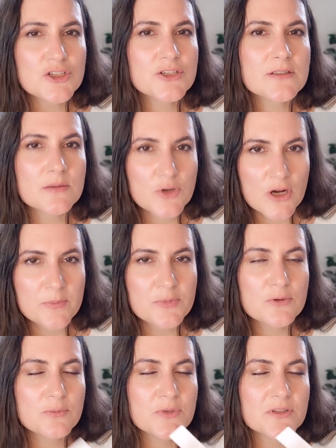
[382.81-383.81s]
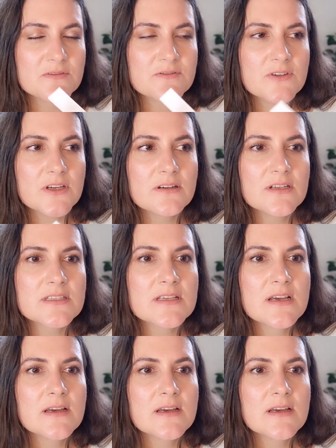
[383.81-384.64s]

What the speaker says: summer appropriate fragrance,